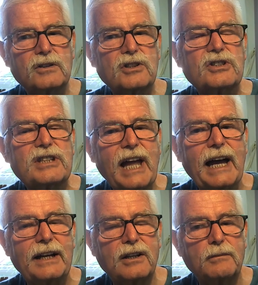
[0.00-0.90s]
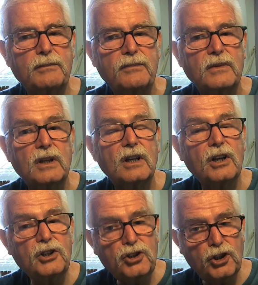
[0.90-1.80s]
to stardom,
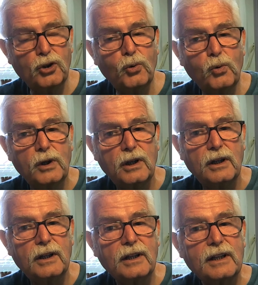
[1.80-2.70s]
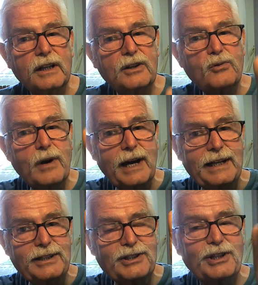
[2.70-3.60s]
and you can
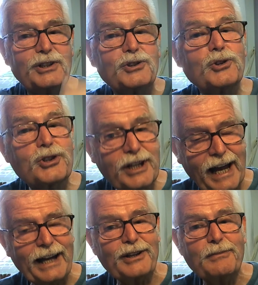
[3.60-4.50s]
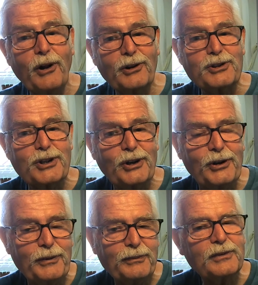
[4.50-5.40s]
rise to stardom
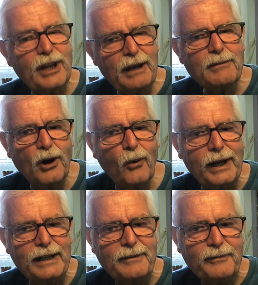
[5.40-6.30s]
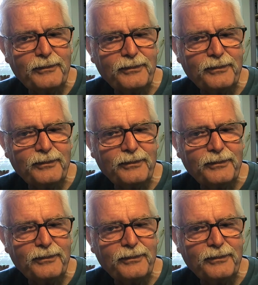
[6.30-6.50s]
also. Keep going